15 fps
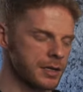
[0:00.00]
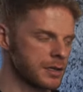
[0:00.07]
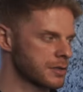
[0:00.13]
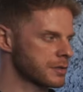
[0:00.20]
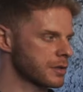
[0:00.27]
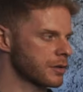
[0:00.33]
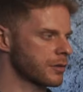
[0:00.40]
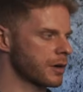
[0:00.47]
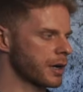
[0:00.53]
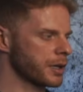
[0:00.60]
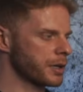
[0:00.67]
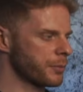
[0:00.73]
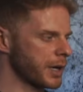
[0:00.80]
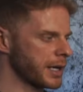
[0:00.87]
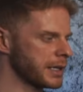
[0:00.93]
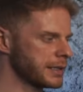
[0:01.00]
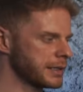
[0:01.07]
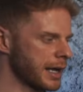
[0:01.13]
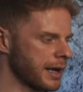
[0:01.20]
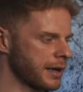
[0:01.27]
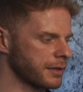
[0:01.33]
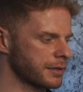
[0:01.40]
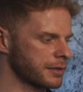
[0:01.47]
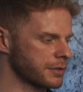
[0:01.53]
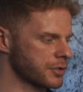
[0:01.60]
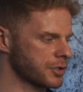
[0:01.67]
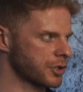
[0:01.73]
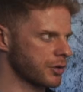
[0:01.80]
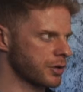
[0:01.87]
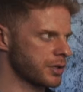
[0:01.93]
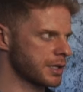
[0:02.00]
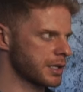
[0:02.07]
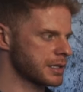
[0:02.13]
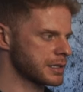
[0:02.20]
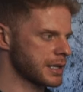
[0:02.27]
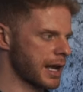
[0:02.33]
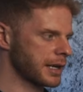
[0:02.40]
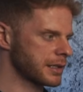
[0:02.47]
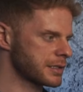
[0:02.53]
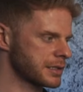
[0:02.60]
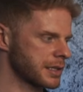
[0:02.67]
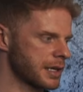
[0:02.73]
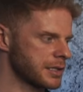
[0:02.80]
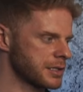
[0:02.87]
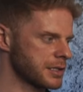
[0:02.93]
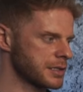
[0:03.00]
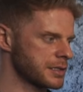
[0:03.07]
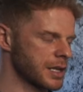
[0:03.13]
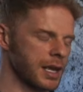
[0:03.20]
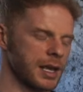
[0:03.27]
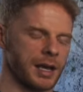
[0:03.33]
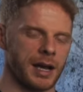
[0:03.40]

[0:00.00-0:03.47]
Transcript: So I'm going to break it down, show you the exact stages.